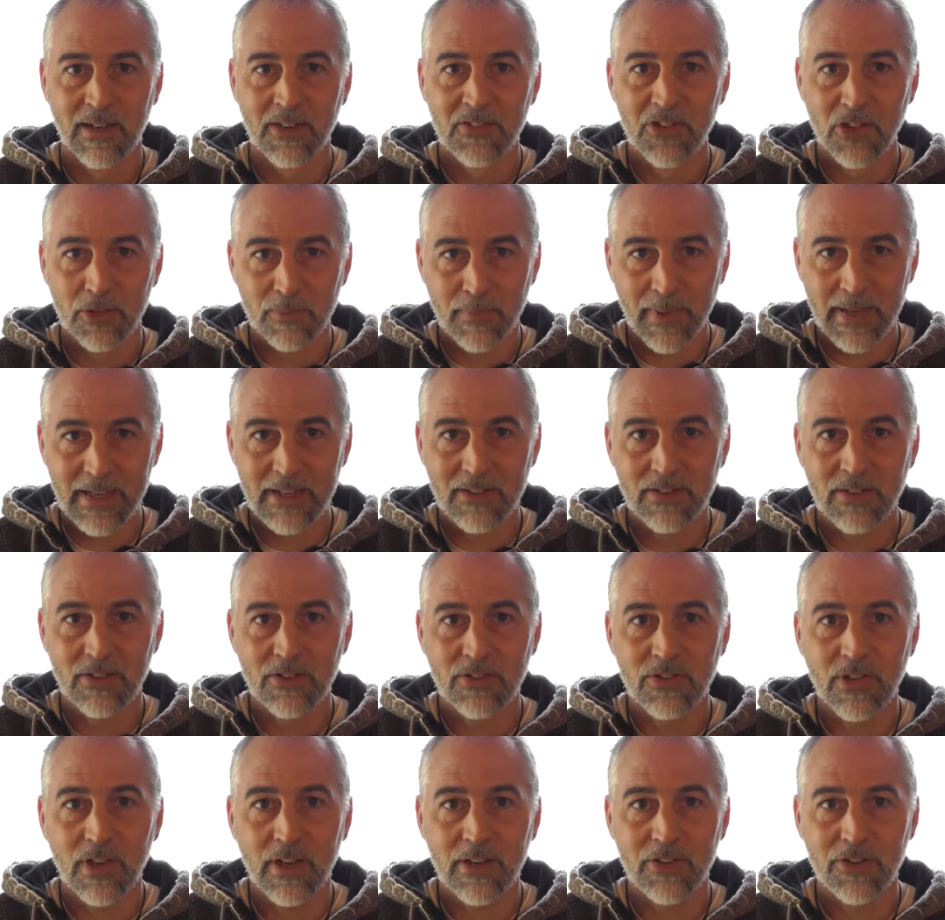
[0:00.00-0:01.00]
The space
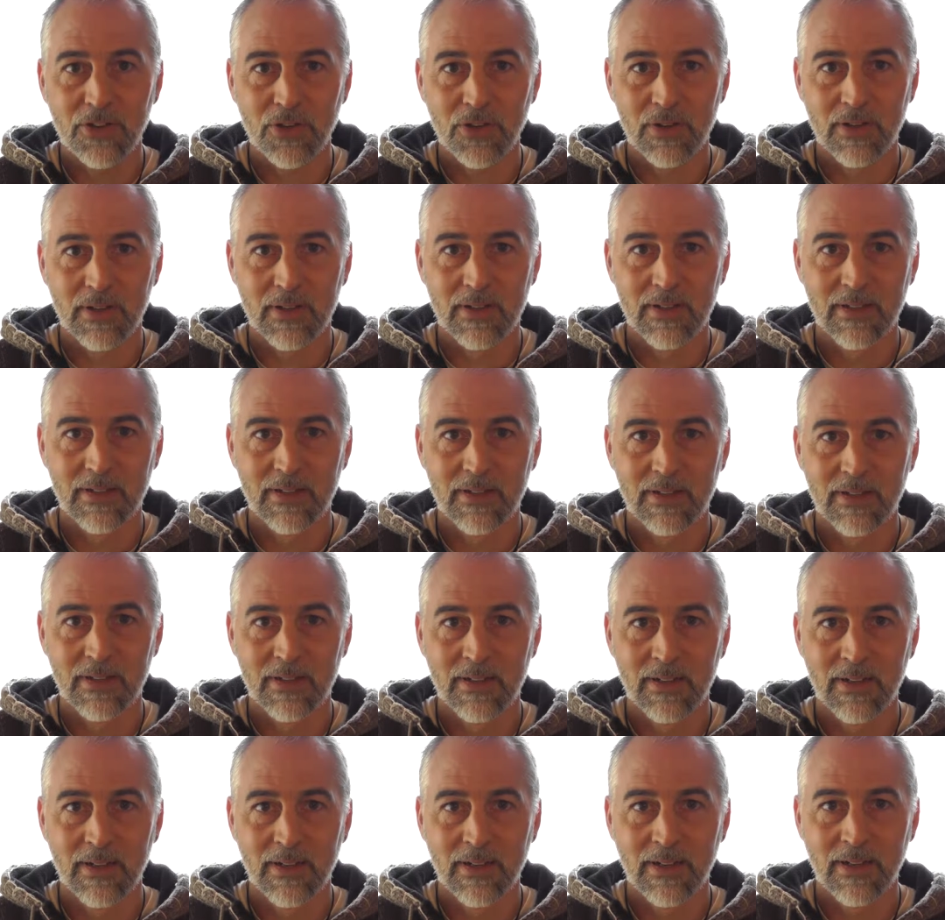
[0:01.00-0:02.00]
inside you
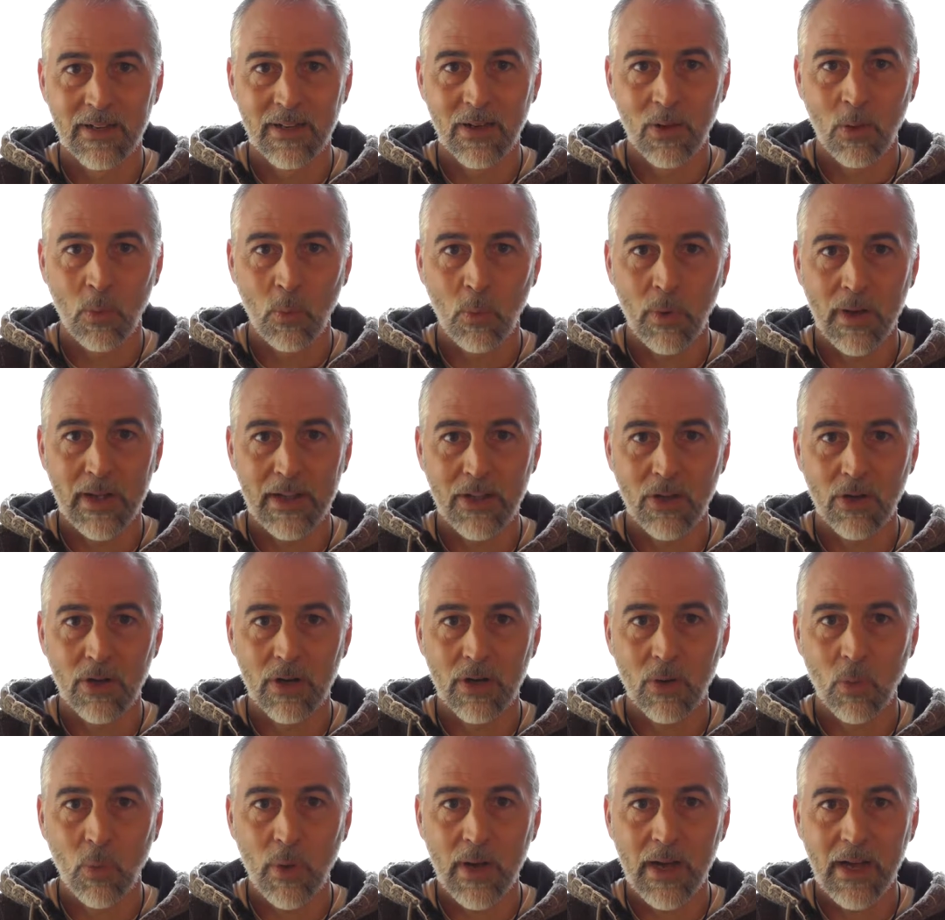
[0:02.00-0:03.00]
where you're
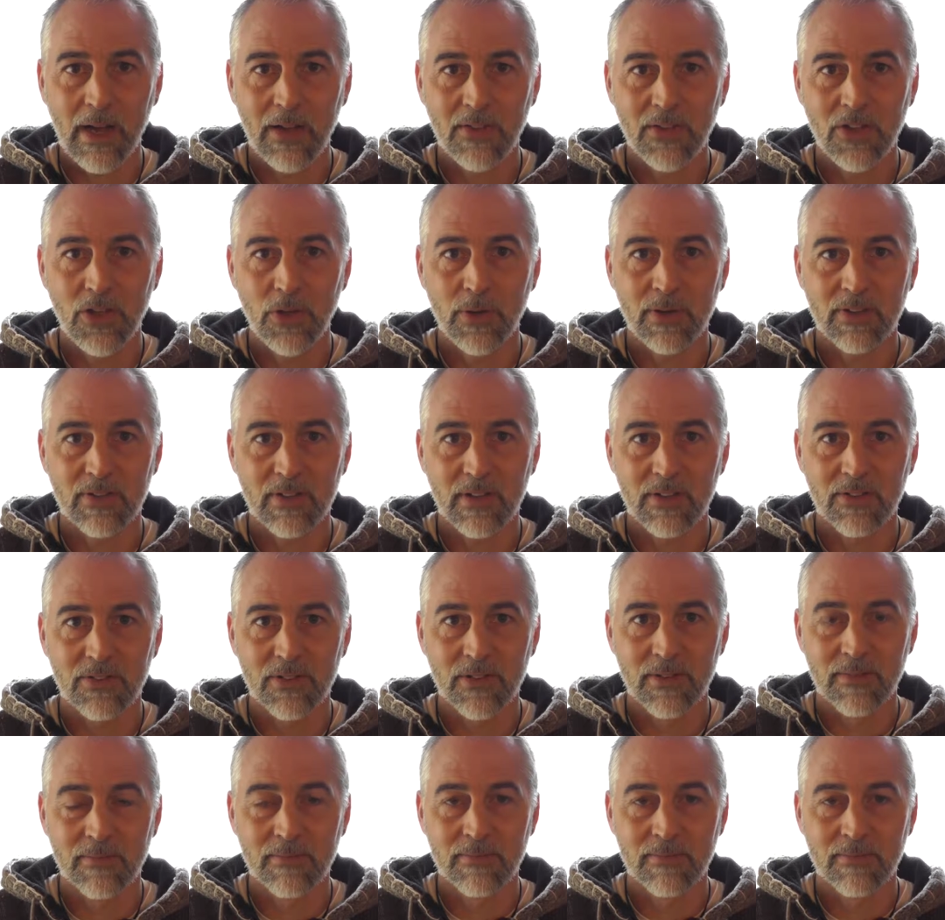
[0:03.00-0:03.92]
aware that you exist.